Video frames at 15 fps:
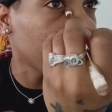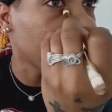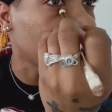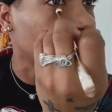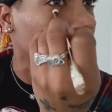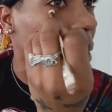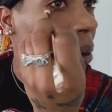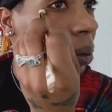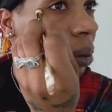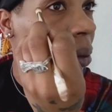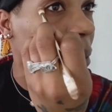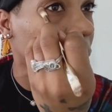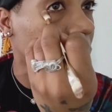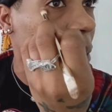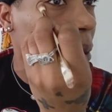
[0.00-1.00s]
from
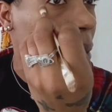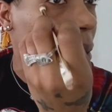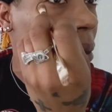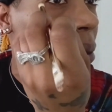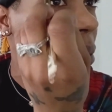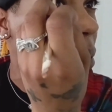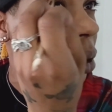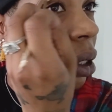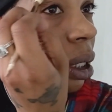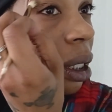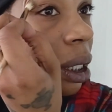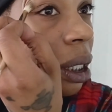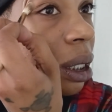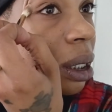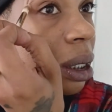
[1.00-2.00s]

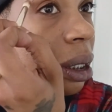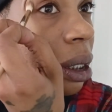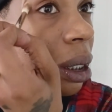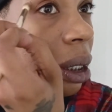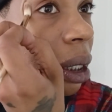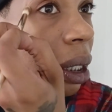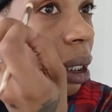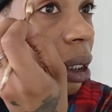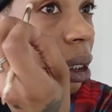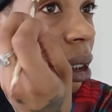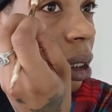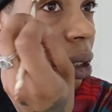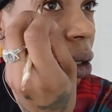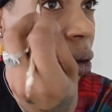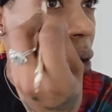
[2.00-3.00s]
Kiss is
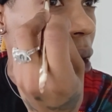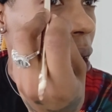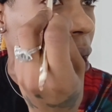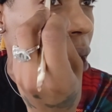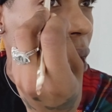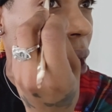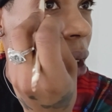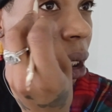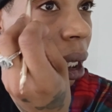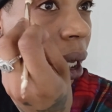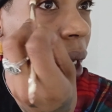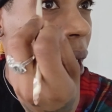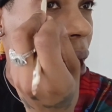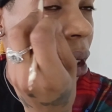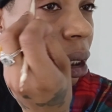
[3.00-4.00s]
so good,
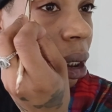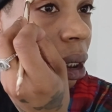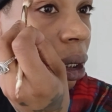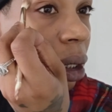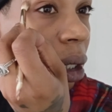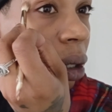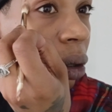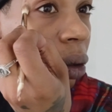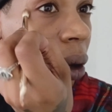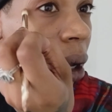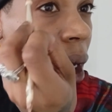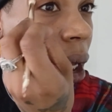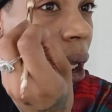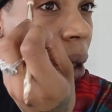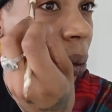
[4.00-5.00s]
like so
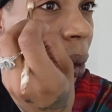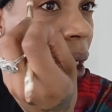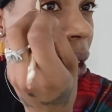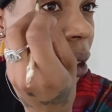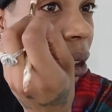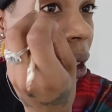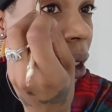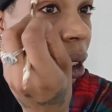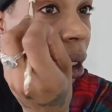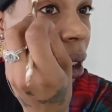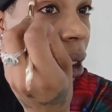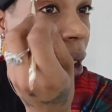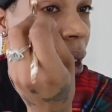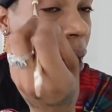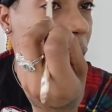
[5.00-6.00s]
amazing,
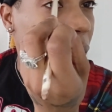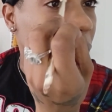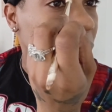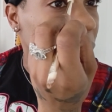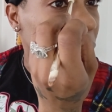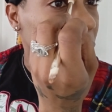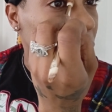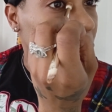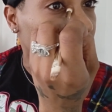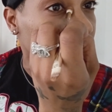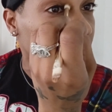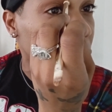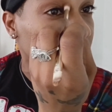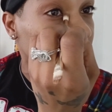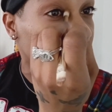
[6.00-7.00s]
so
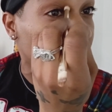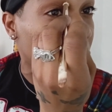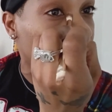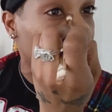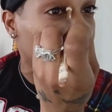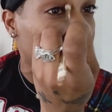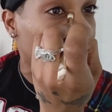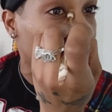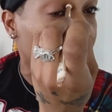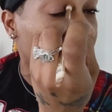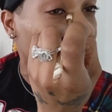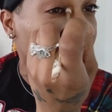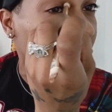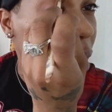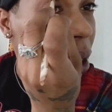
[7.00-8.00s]
tight
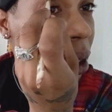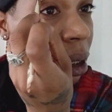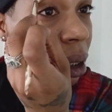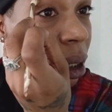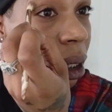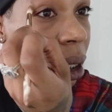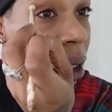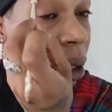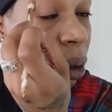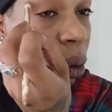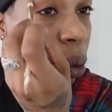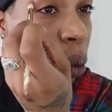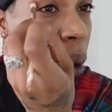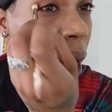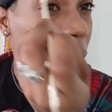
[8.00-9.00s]
packed,
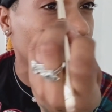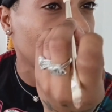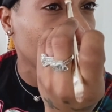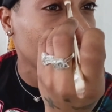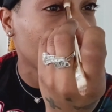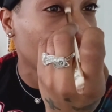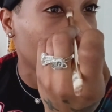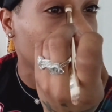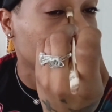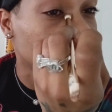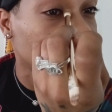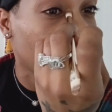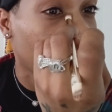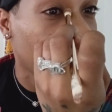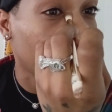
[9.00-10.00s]
wound up
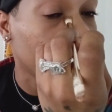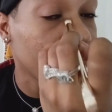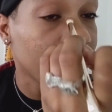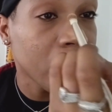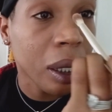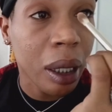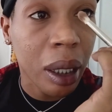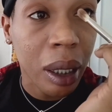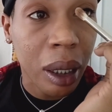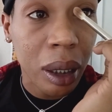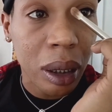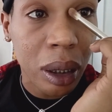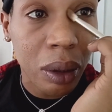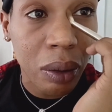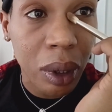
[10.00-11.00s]
tight. It's
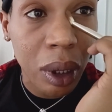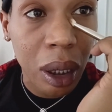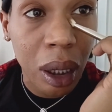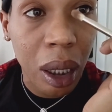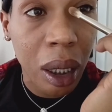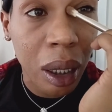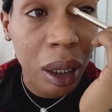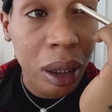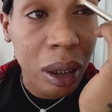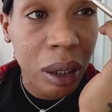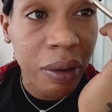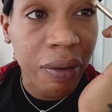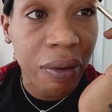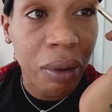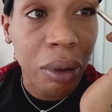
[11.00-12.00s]
really nice
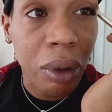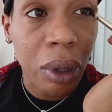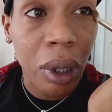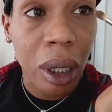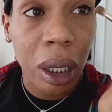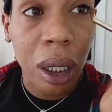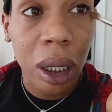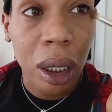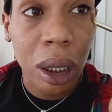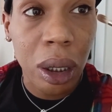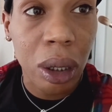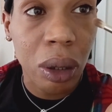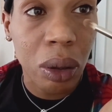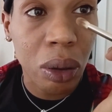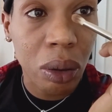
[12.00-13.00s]
for
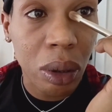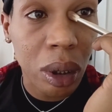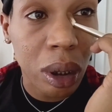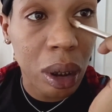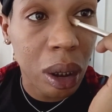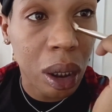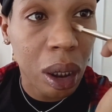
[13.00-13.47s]
those